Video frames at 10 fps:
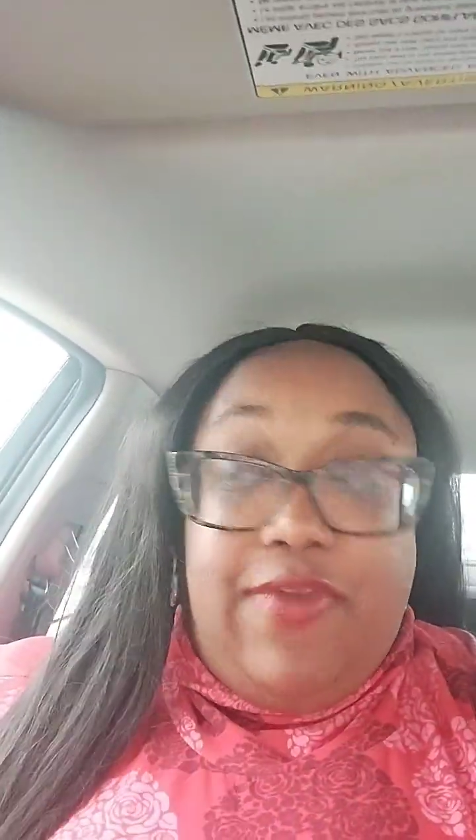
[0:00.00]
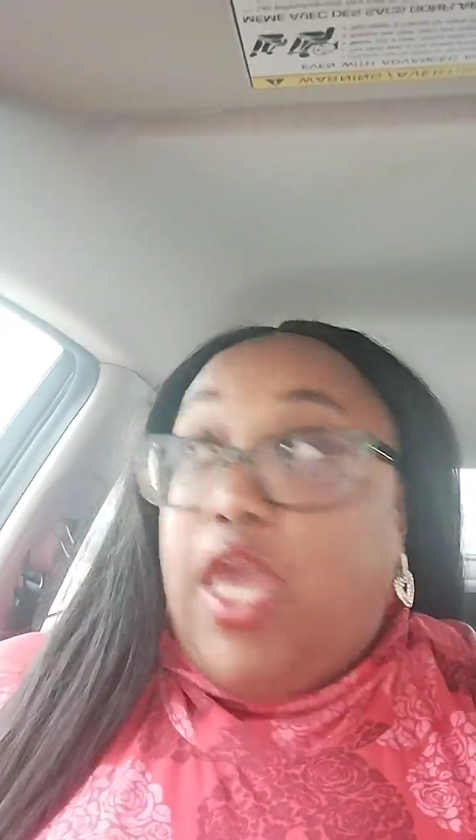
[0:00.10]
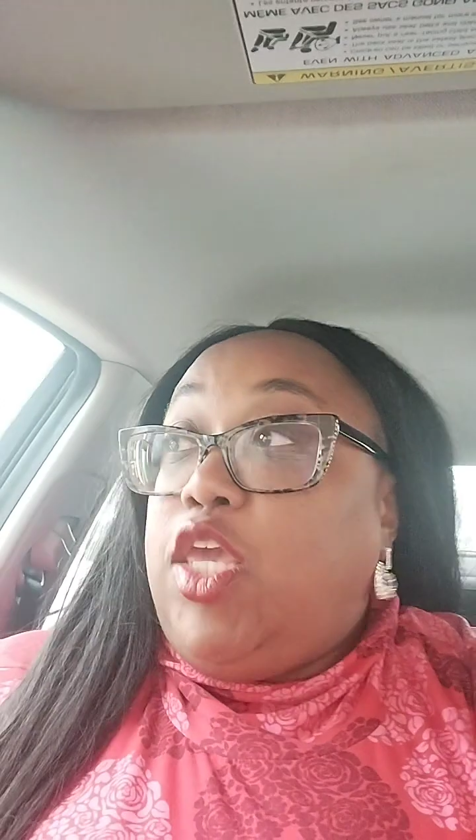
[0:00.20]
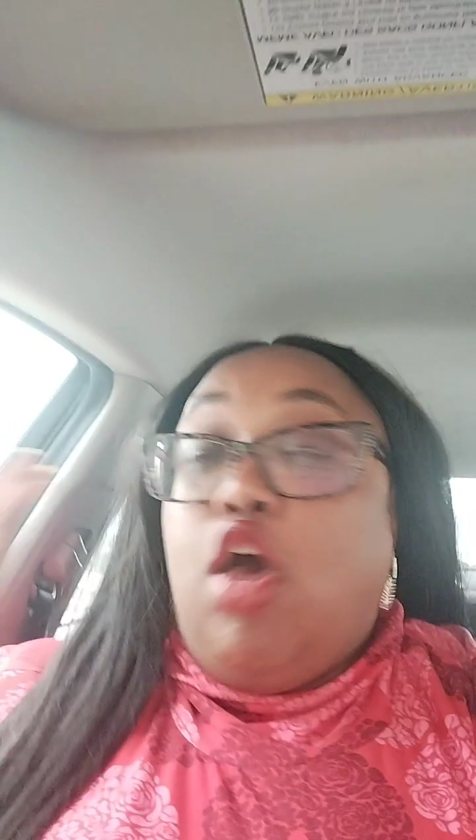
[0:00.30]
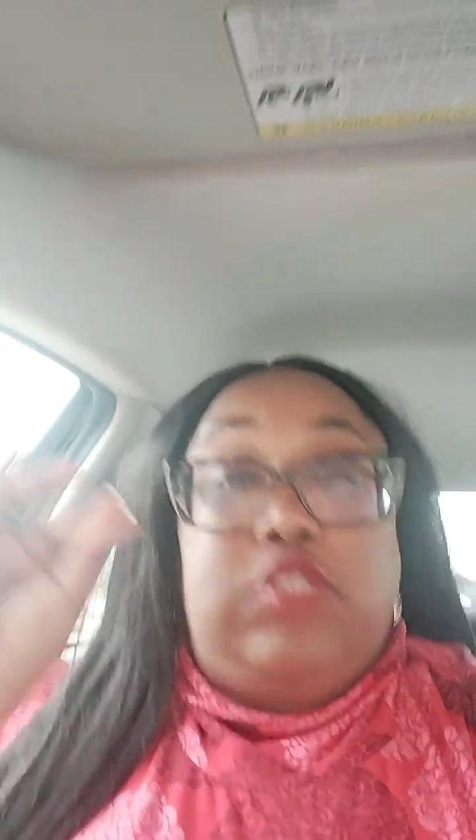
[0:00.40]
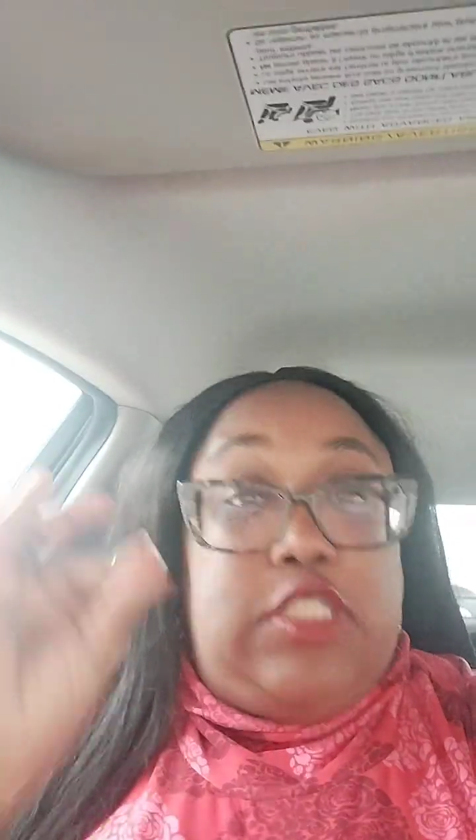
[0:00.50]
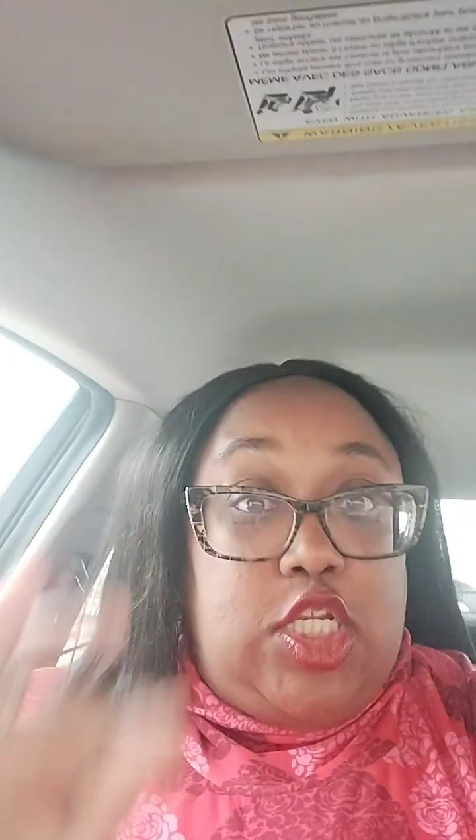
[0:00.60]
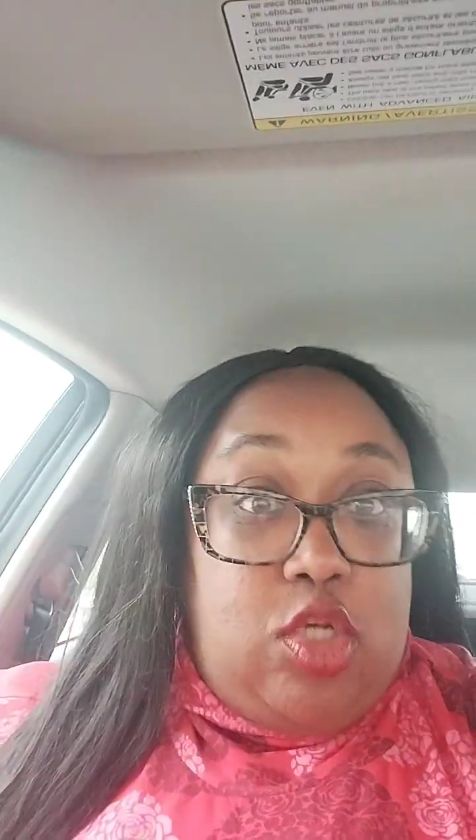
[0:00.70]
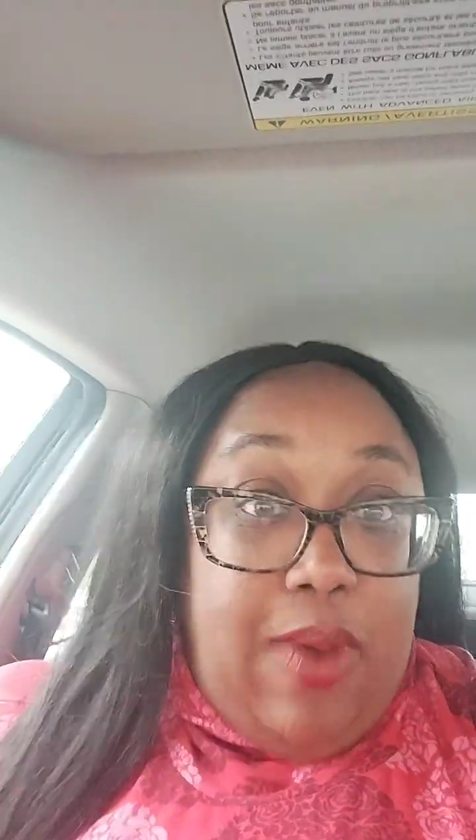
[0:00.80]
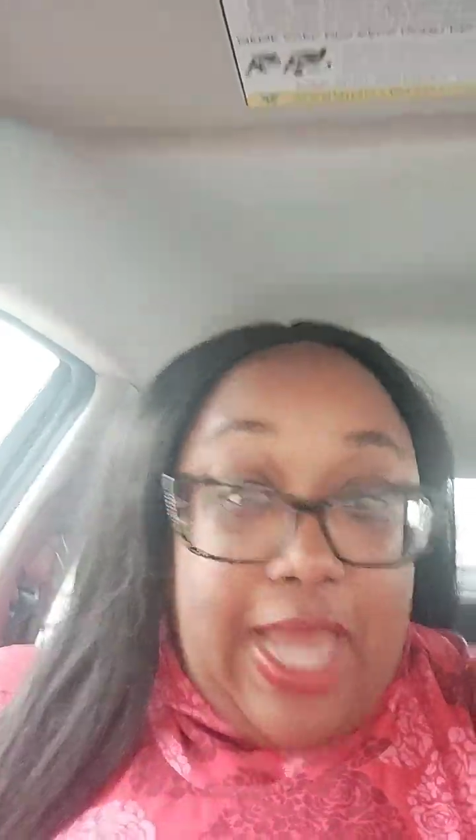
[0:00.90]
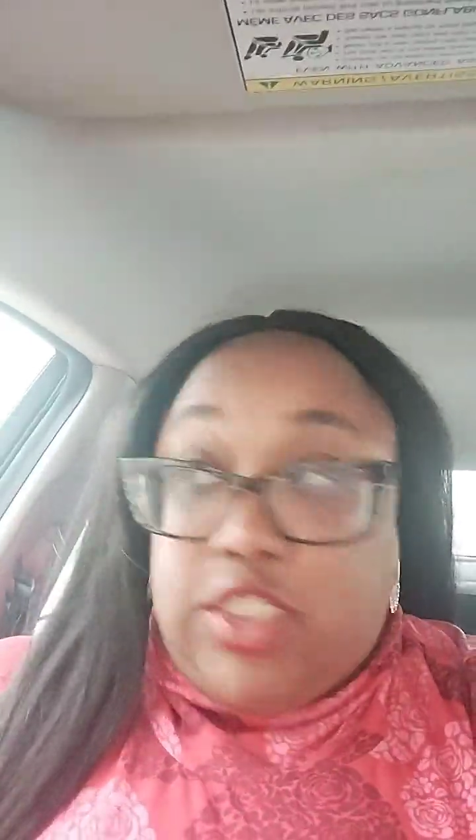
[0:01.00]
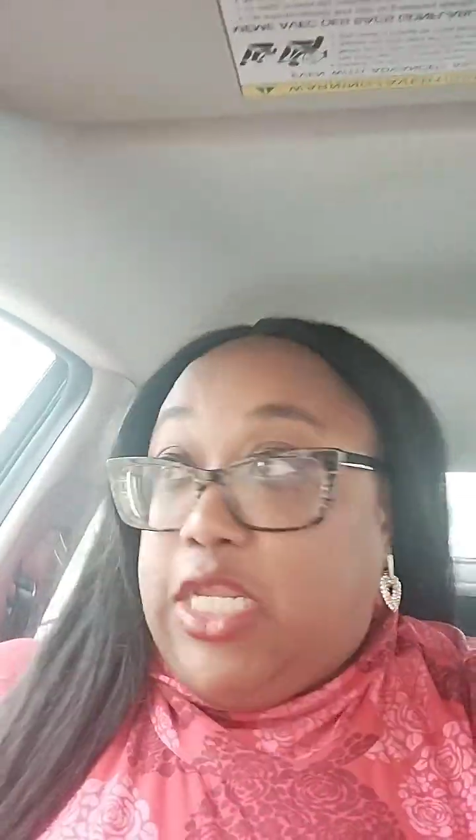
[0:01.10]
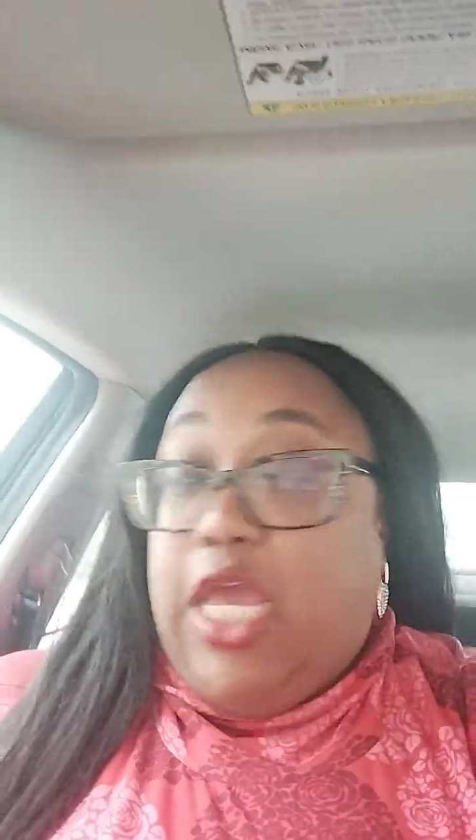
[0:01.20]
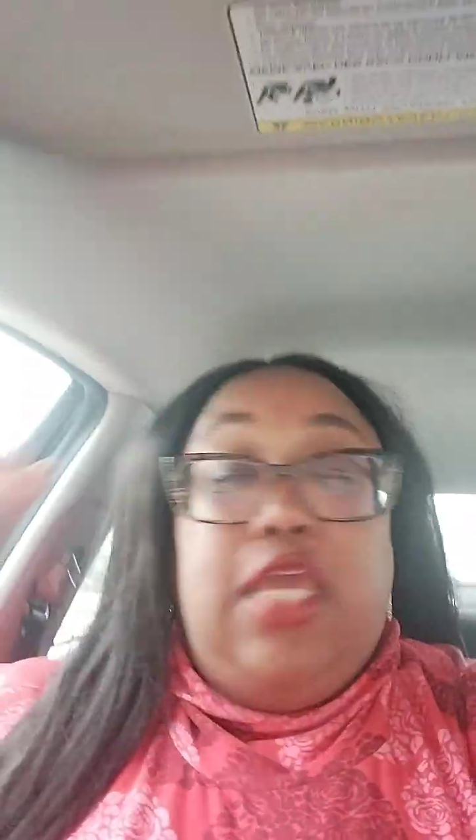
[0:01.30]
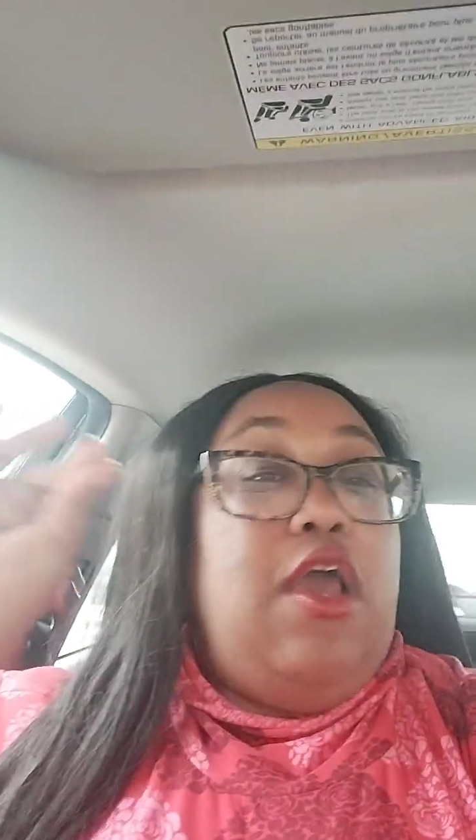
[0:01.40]
in your situation,
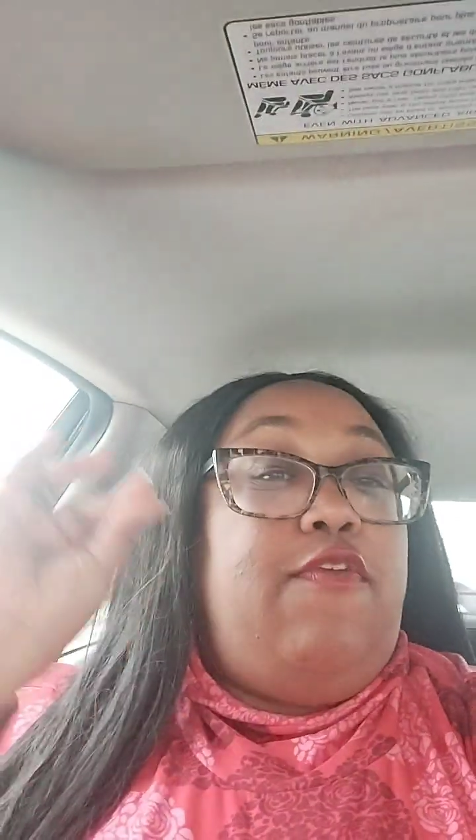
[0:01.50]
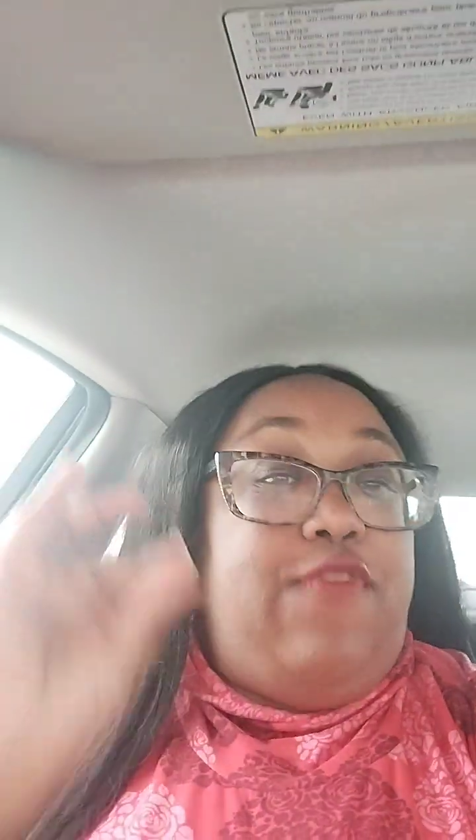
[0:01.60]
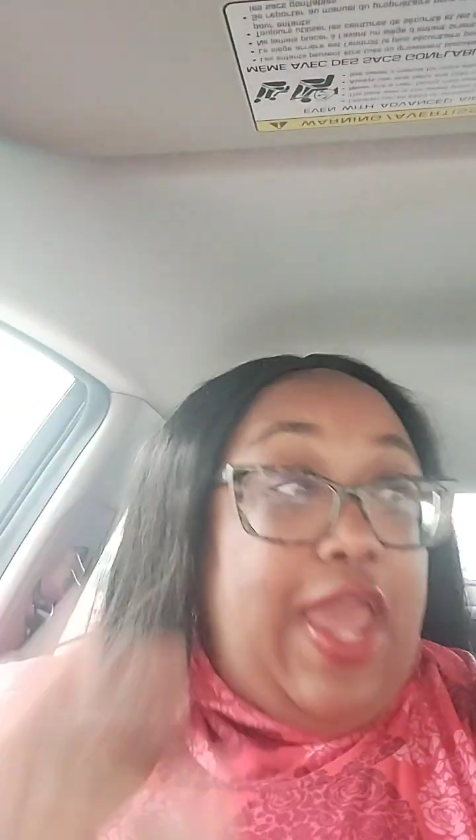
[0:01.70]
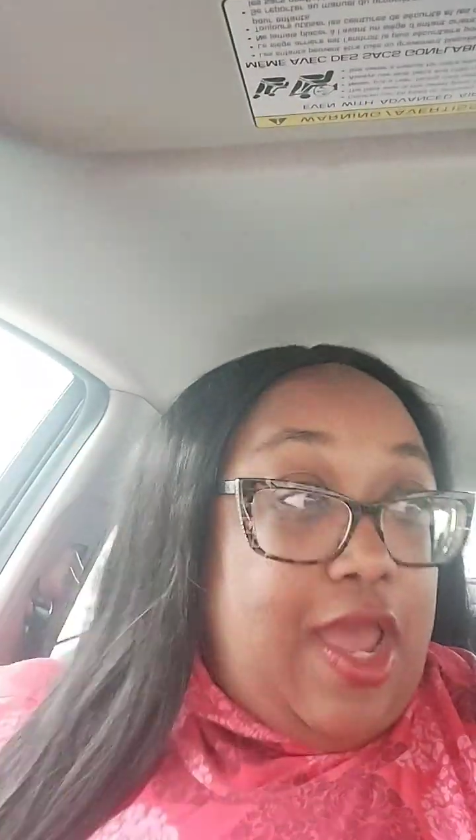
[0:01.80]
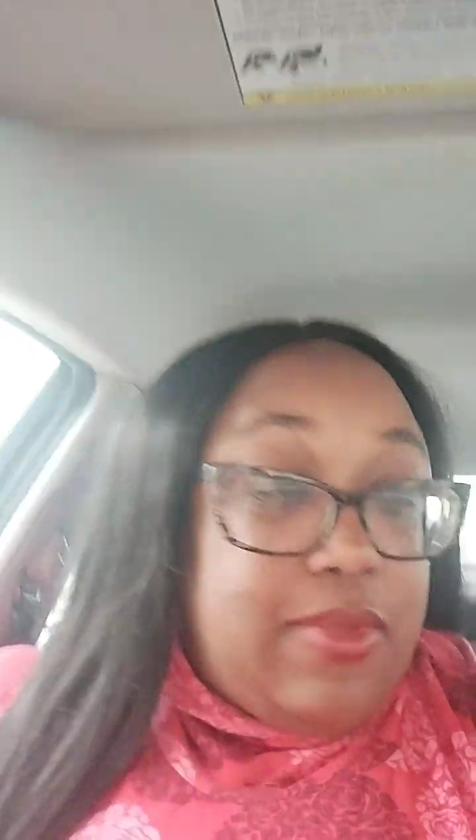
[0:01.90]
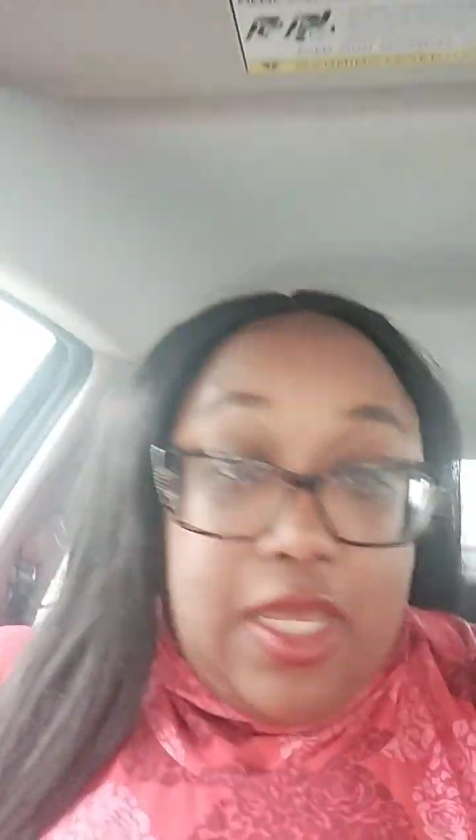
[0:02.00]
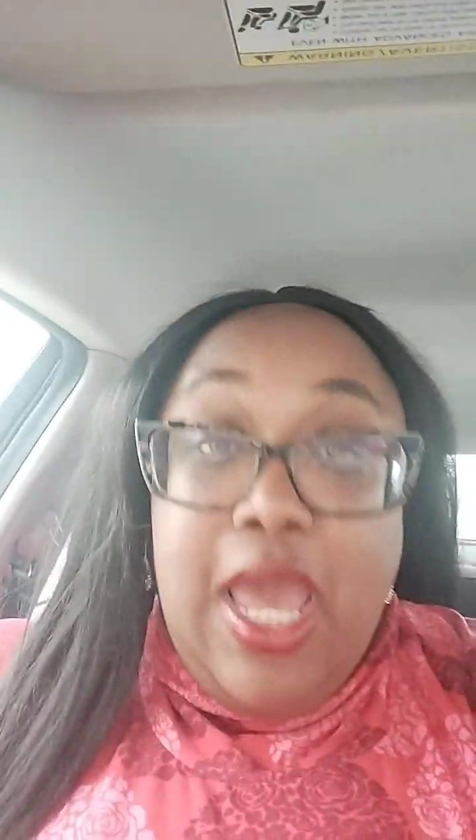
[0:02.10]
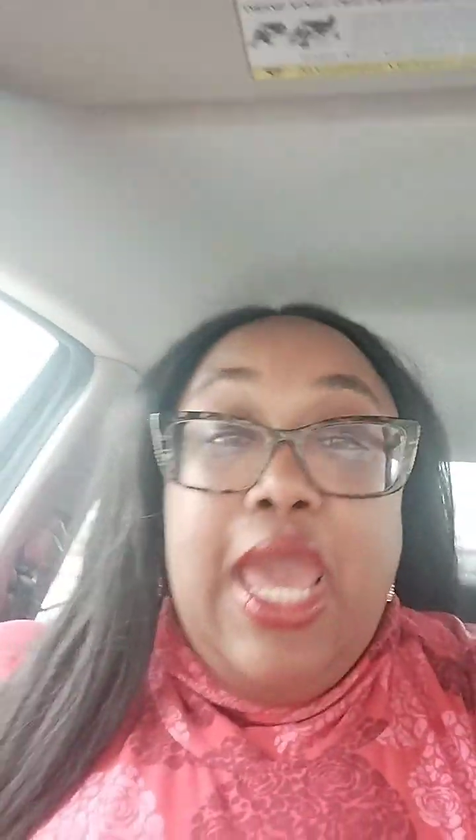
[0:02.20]
in your family,